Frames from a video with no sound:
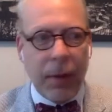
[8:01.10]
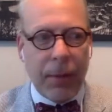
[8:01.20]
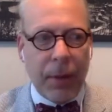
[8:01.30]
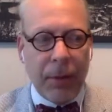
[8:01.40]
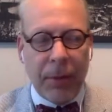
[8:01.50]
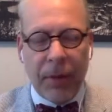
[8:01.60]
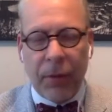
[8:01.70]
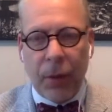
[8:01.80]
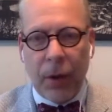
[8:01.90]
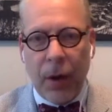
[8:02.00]
probably about
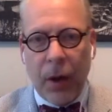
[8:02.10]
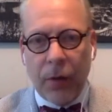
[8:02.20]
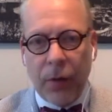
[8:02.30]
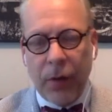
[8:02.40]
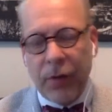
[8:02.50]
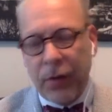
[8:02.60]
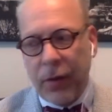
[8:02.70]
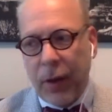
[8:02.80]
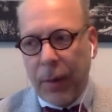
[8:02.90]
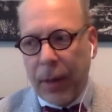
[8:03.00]
$400, right? She goes,
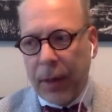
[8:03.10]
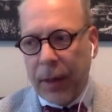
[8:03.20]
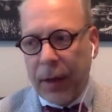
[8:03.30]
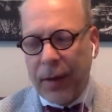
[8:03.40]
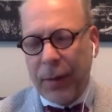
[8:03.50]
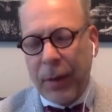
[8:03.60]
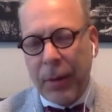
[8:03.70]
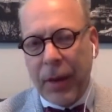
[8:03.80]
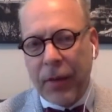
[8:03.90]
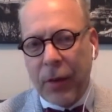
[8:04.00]
yeah, about like that. And I said, well, let me
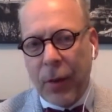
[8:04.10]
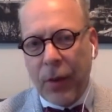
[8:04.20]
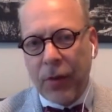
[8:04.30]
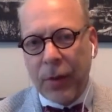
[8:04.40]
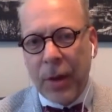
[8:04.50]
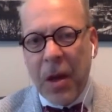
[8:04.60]
ask you a question.